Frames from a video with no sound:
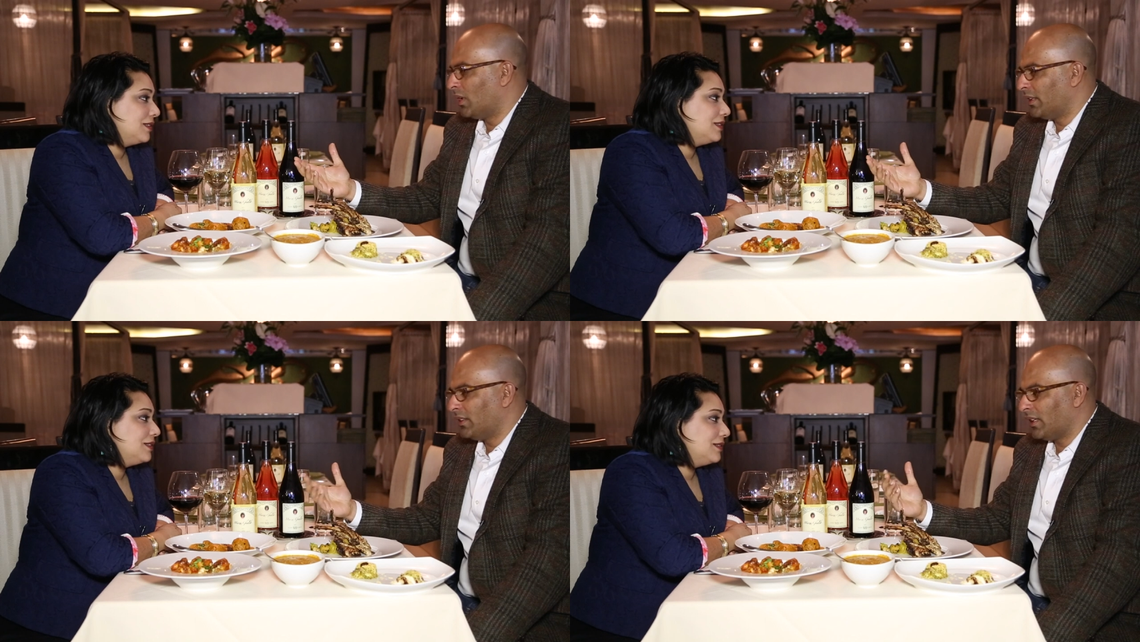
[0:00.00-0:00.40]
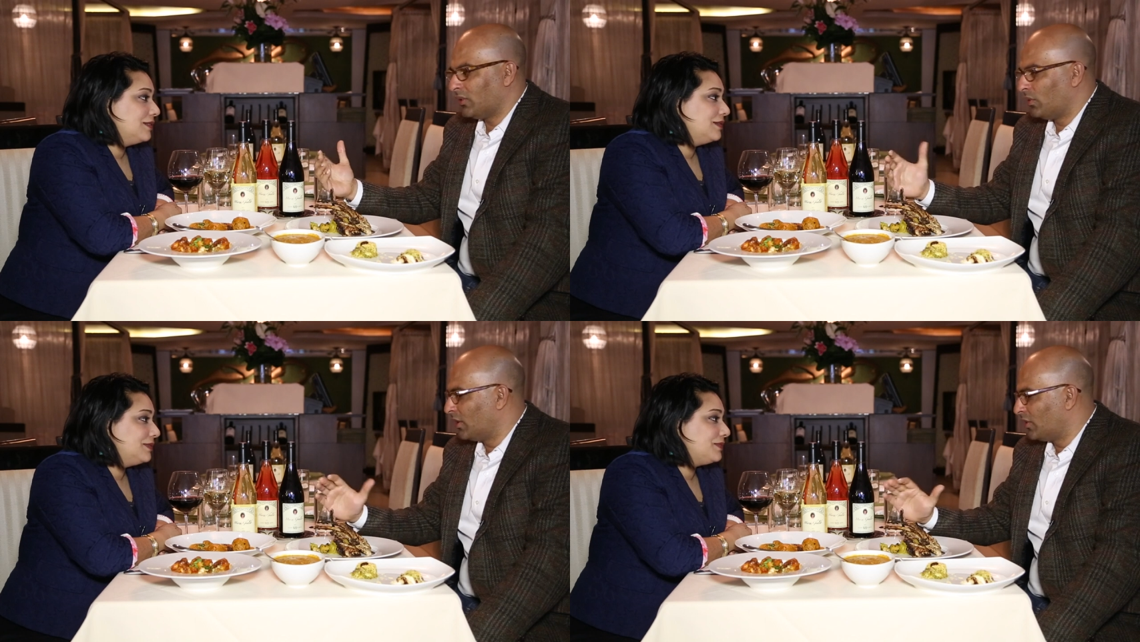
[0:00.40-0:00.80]
Speaker 1: wine
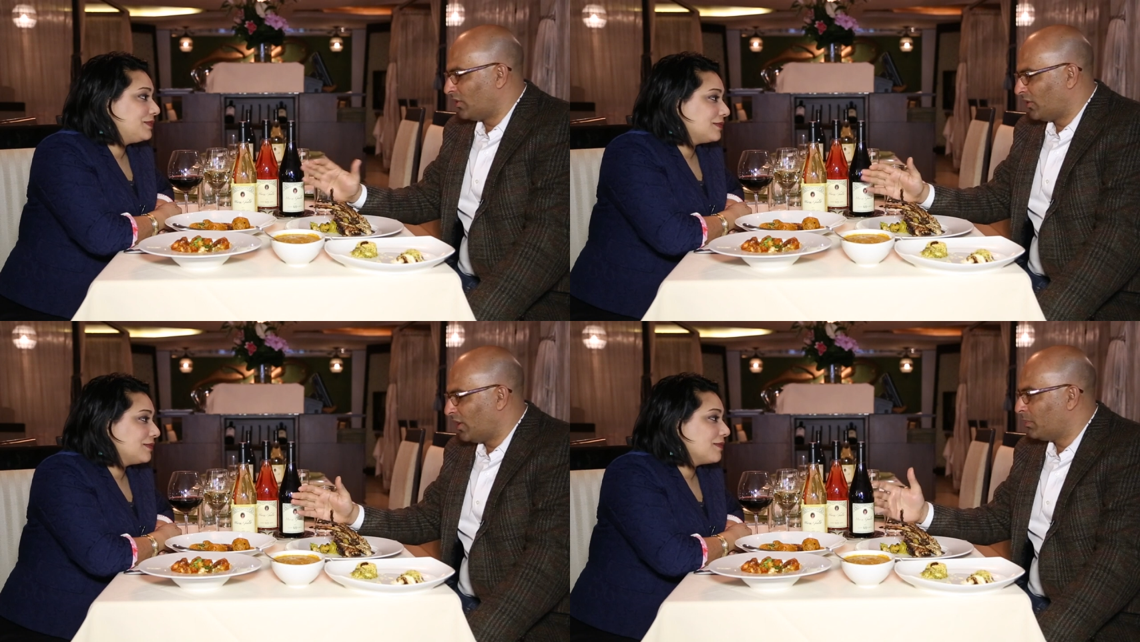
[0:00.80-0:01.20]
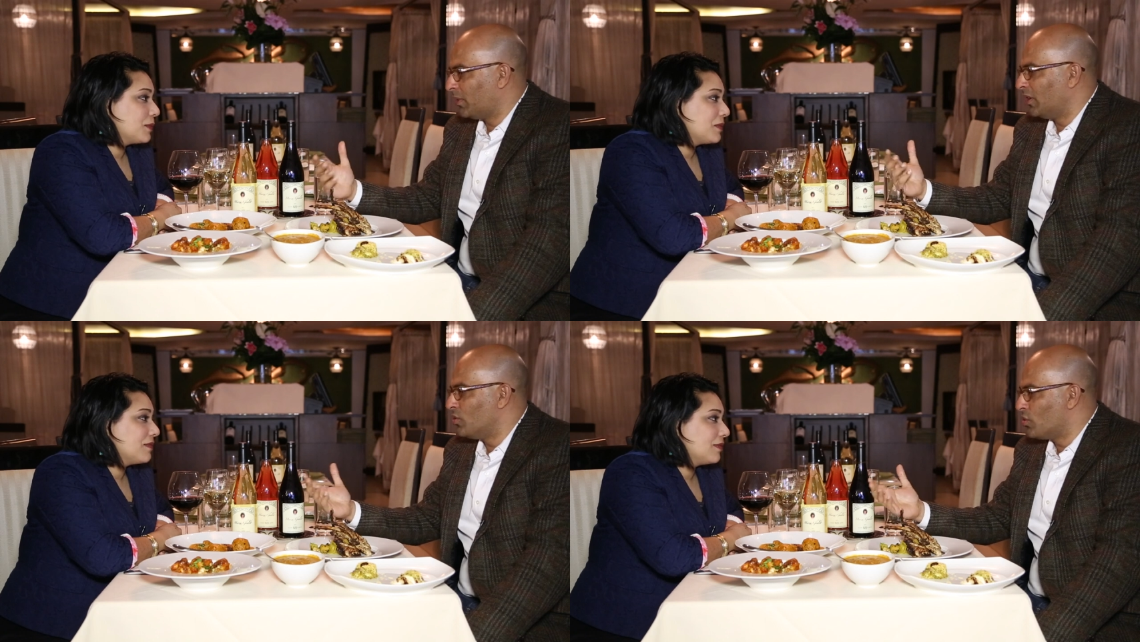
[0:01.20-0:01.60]
that you can just sip,
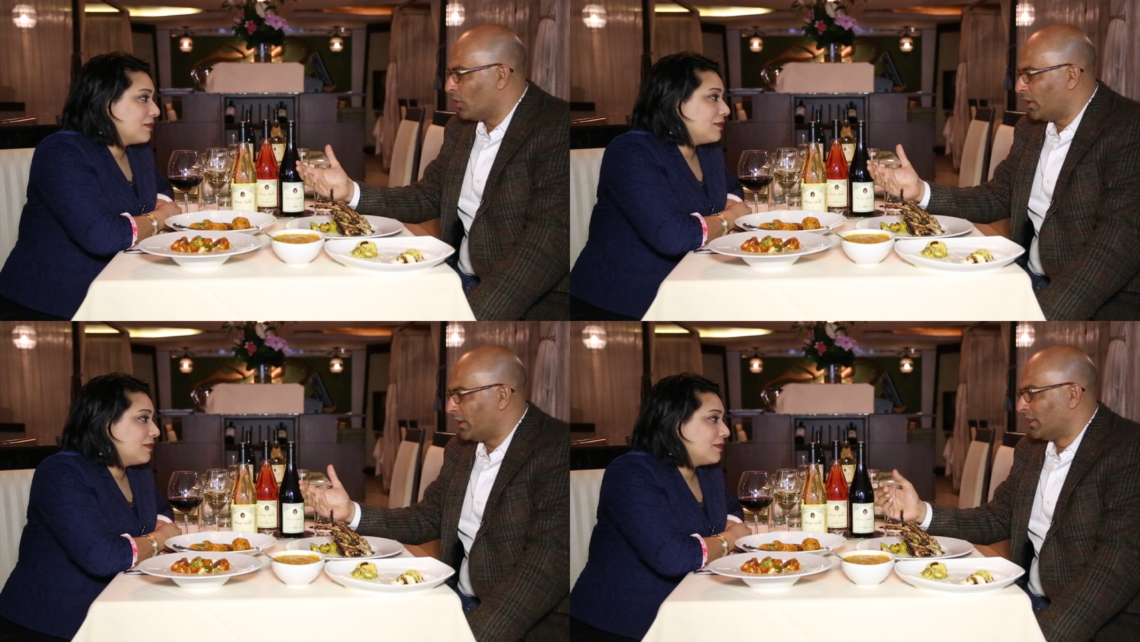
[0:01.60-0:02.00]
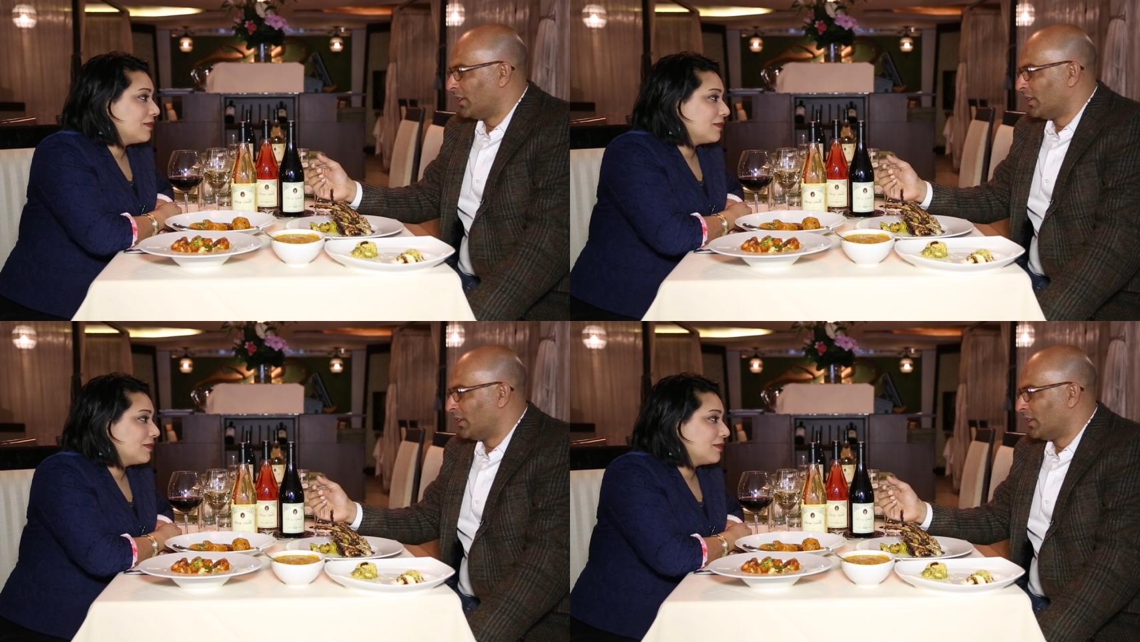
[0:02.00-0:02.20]
enjoy.